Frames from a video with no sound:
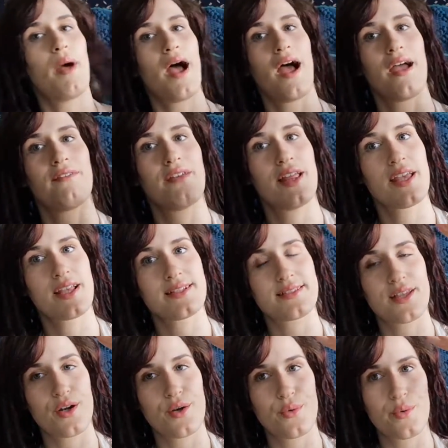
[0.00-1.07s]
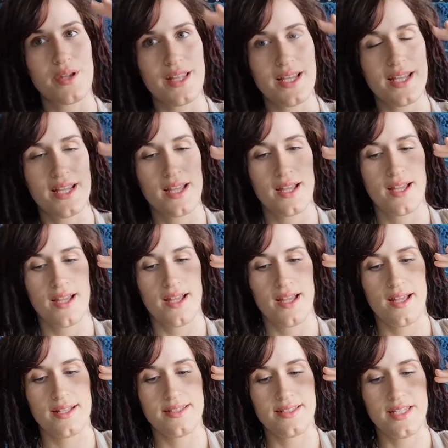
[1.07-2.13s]
I feel like it's gonna really
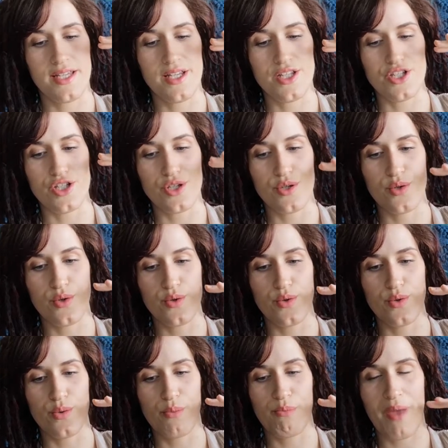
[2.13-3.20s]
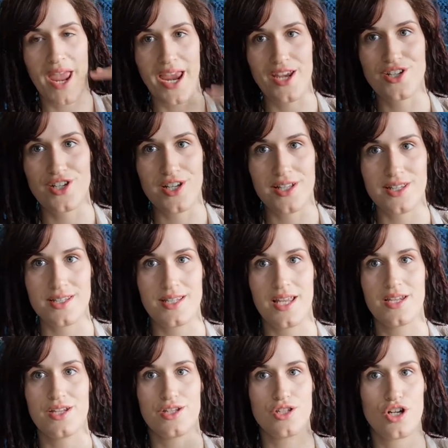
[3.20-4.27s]
teach you patience
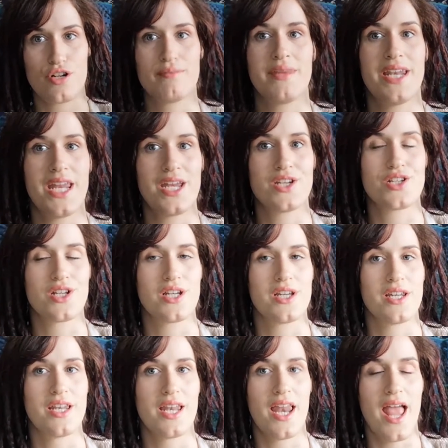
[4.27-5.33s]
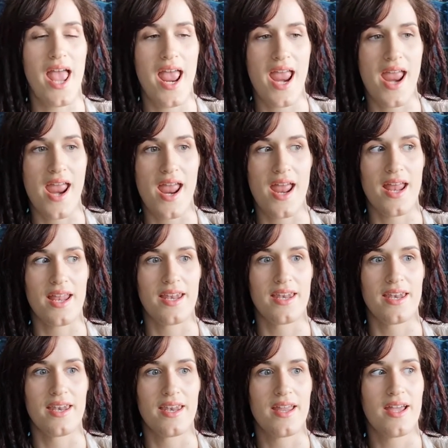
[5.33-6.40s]
and determination
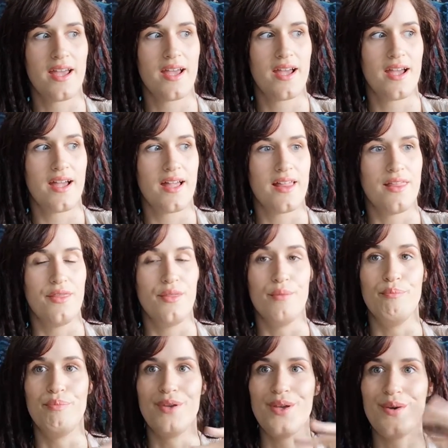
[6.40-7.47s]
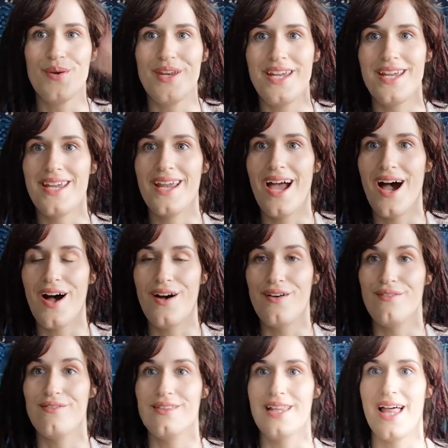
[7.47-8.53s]
and the beauty
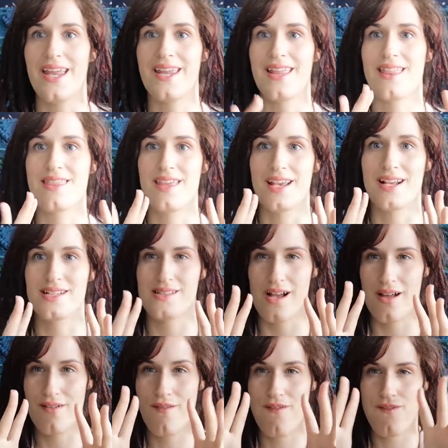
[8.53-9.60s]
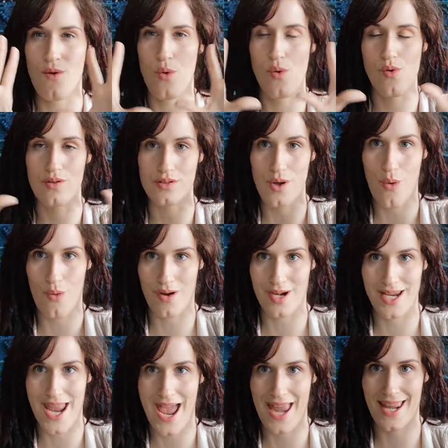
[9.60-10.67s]
of letting things unfold
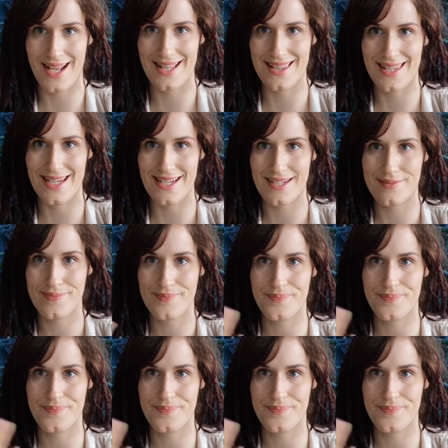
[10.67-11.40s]
organically.